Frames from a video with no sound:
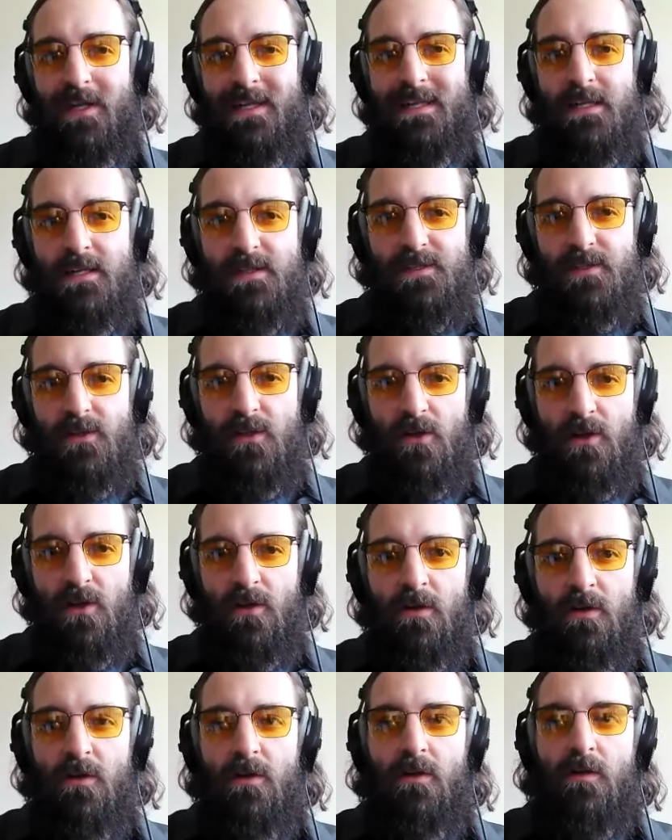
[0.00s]
and
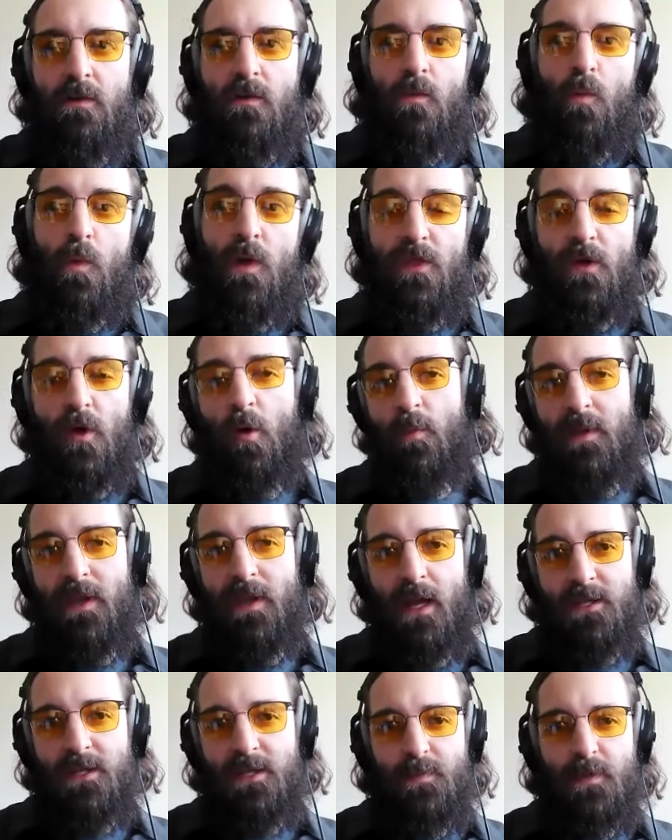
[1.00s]
easier with
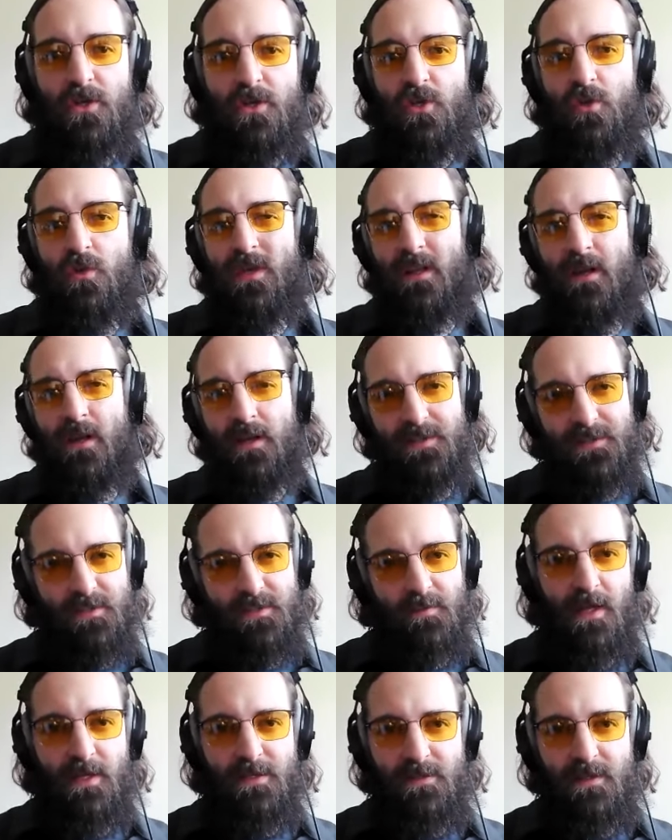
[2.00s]
OBS because you can
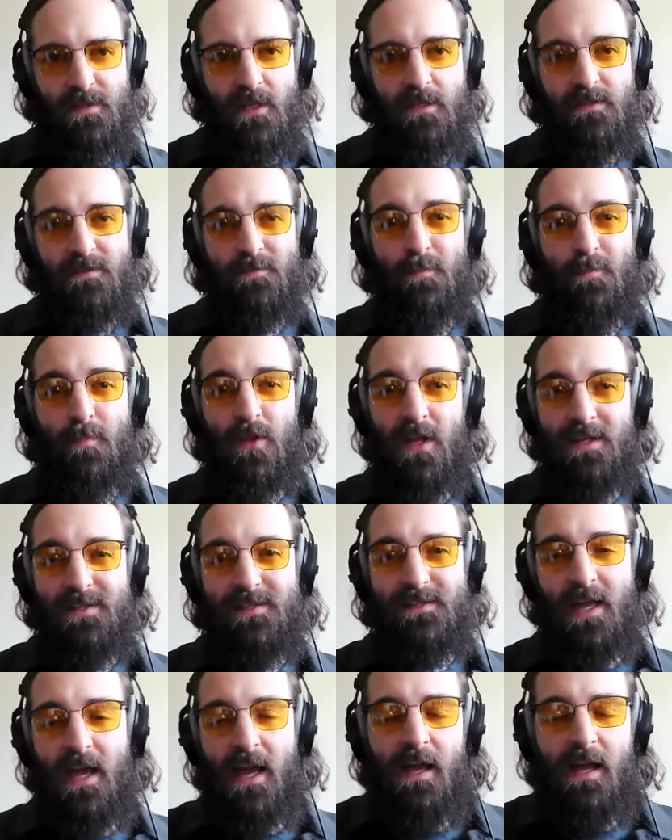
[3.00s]
customize things.
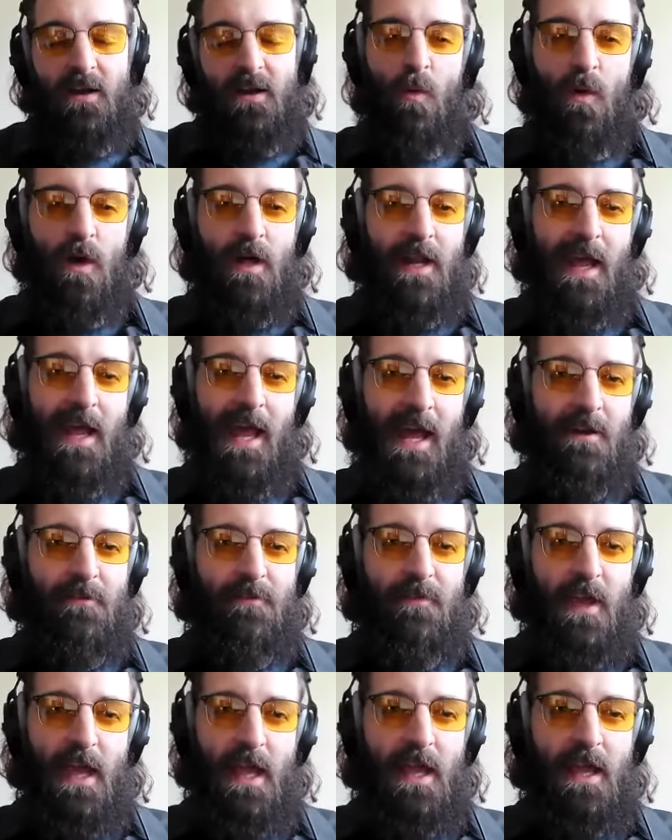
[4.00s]
Plus, I don't want to
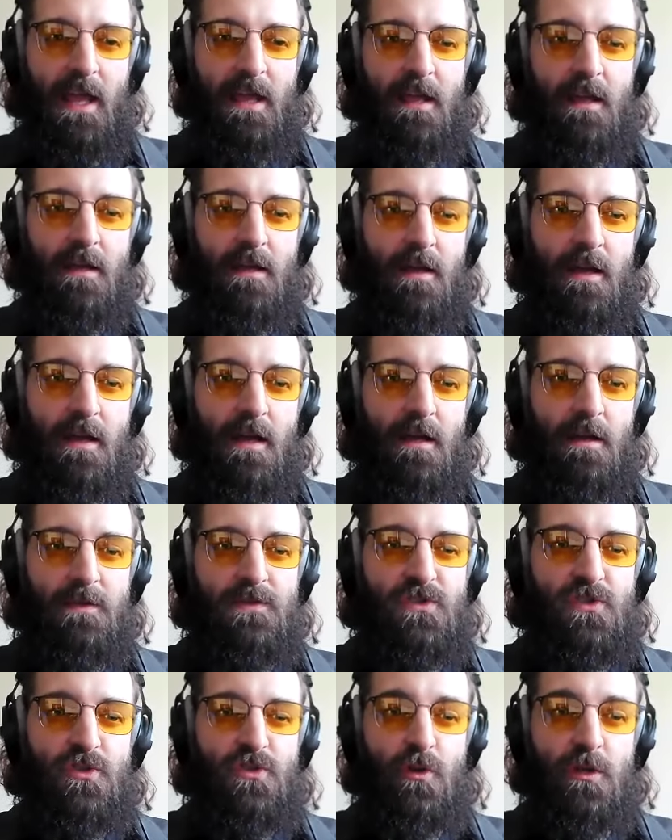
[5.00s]
have a
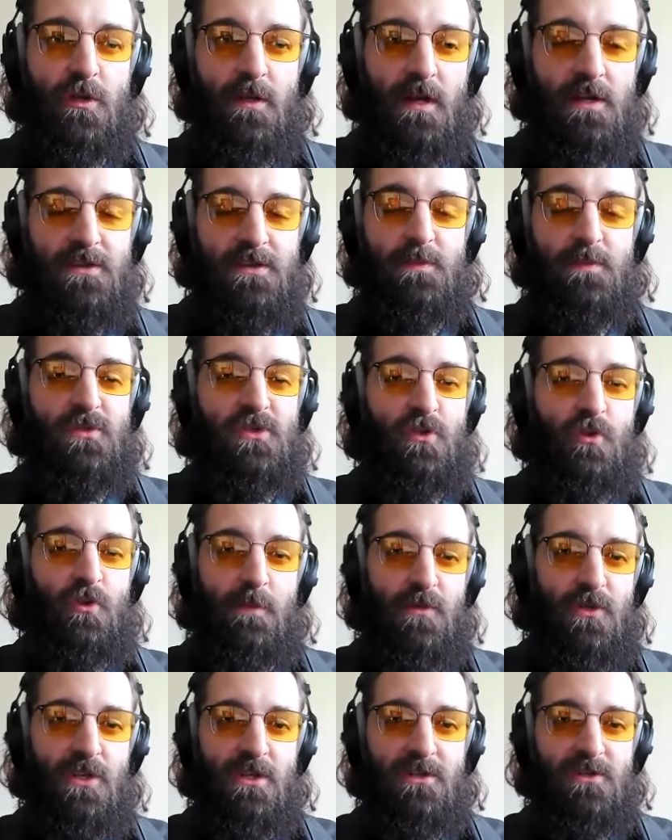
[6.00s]

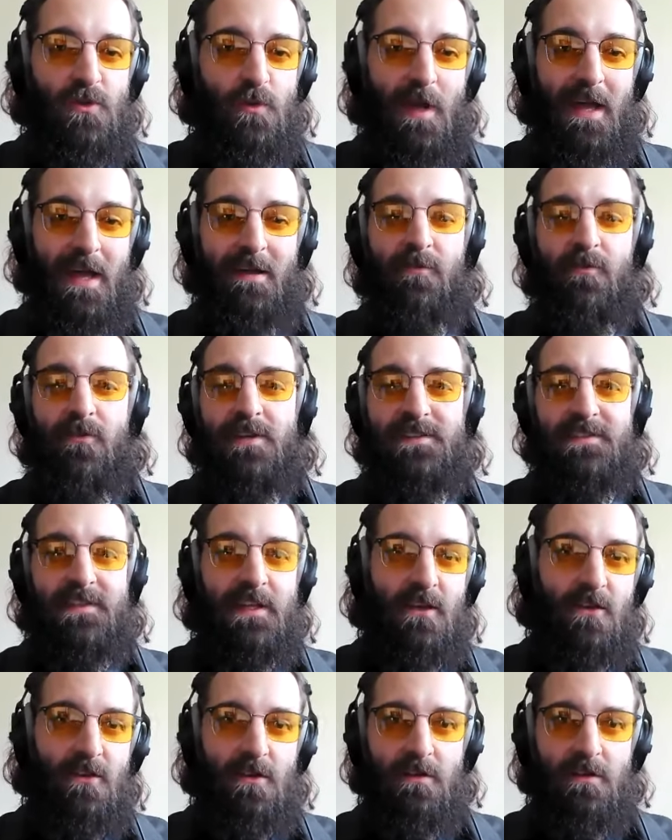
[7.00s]
subscription to every
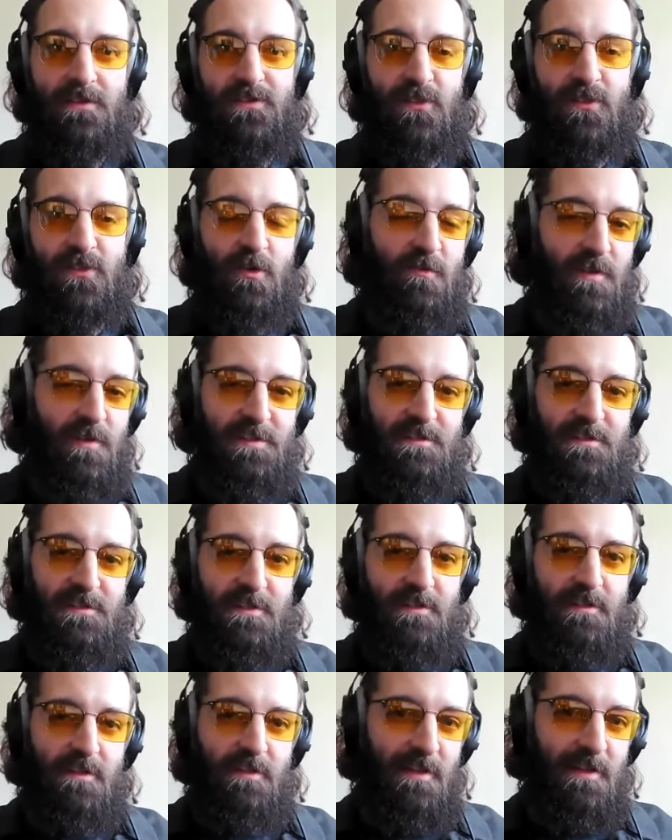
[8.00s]
single service
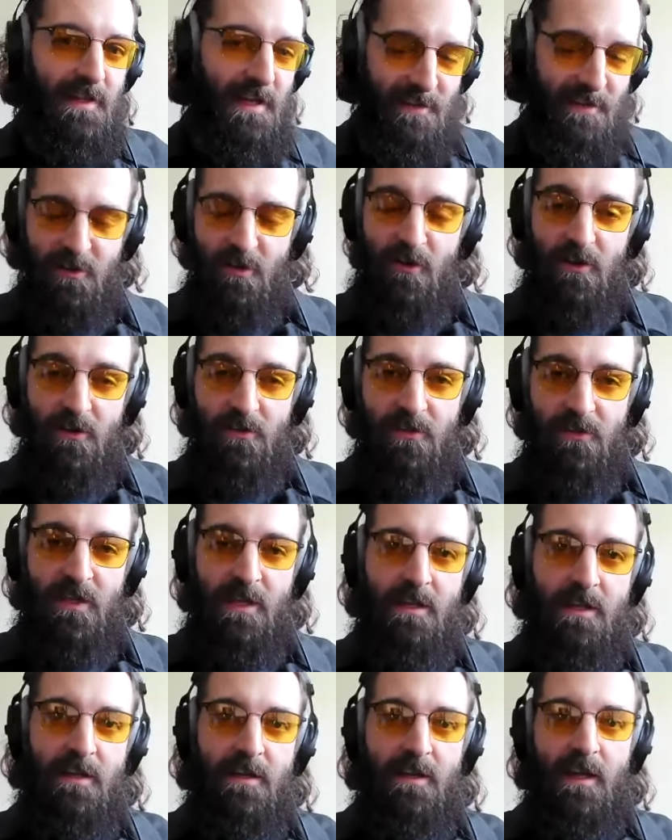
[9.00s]
on the earth,
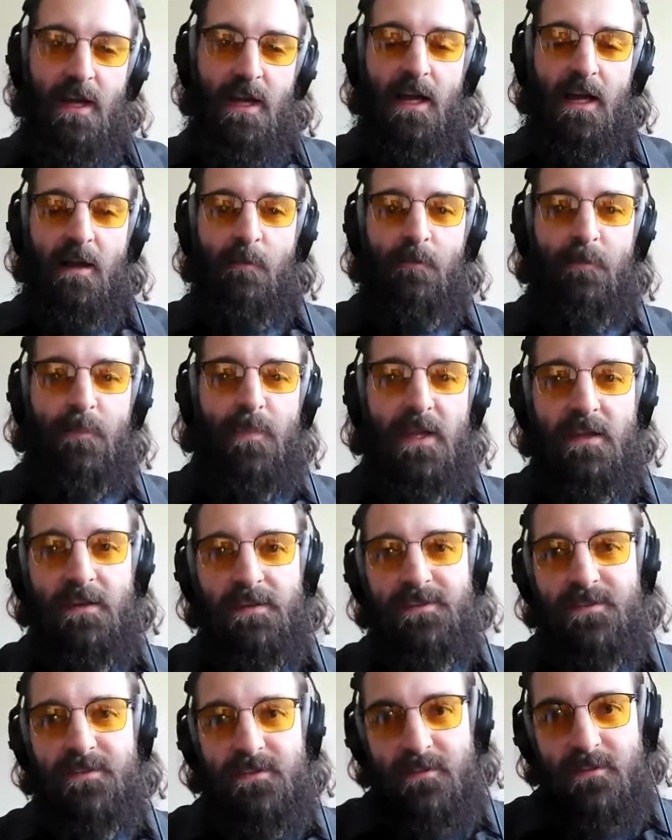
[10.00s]

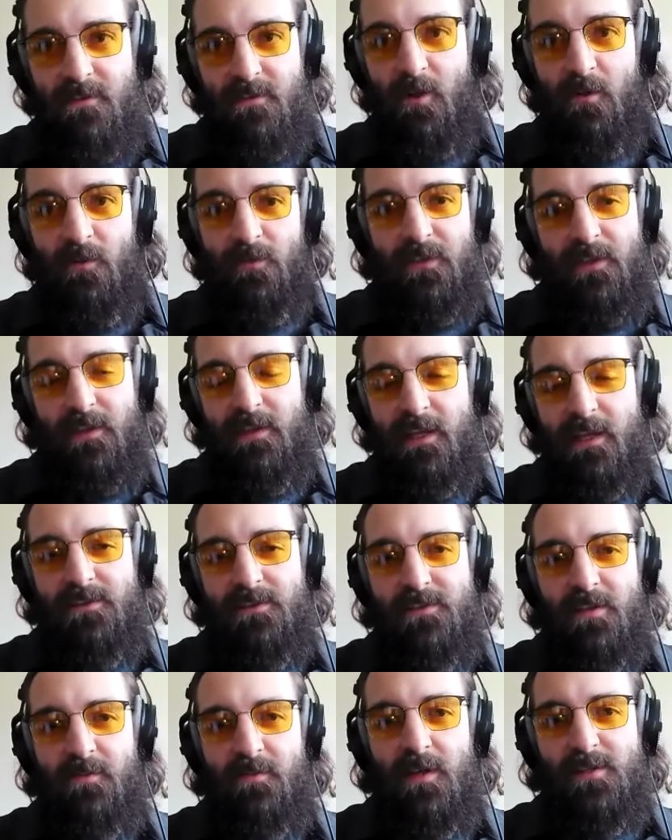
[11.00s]
because that
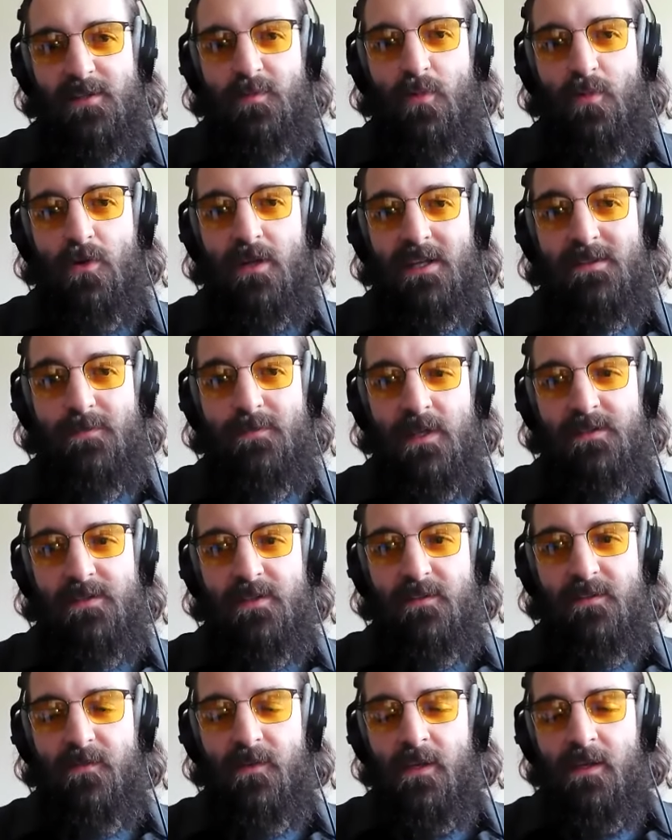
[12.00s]
stuff gets pretty
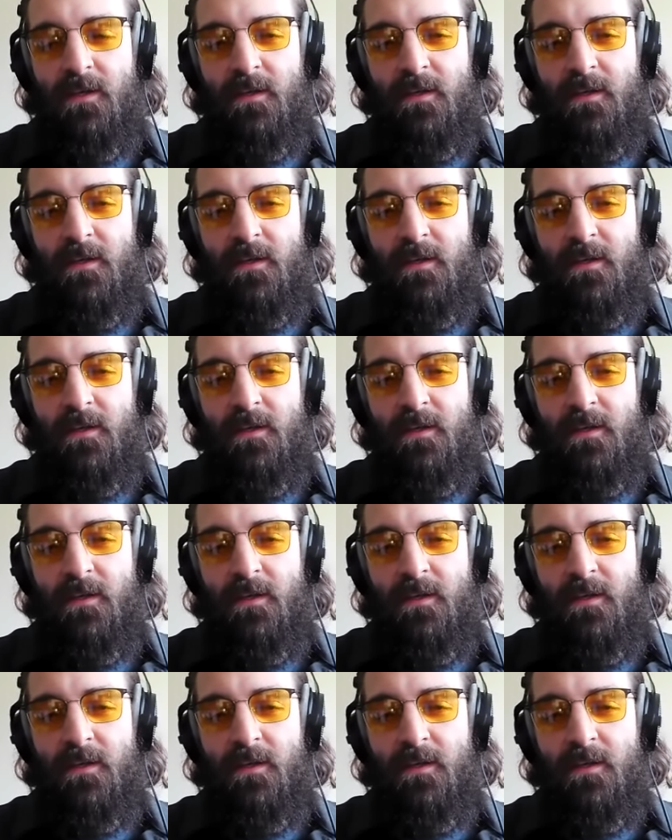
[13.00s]
expensive.